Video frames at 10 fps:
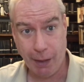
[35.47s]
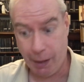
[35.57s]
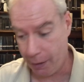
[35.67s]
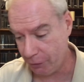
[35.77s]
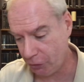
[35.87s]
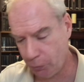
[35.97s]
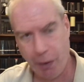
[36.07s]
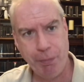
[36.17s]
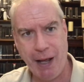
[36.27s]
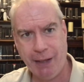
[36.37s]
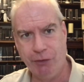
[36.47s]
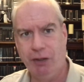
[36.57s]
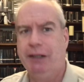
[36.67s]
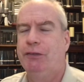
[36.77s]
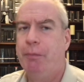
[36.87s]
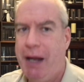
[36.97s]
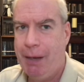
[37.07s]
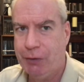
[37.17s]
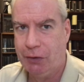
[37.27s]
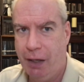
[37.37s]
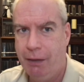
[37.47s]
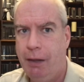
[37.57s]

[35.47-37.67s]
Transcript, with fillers: Uh, it's just one package, and it's from Amazon.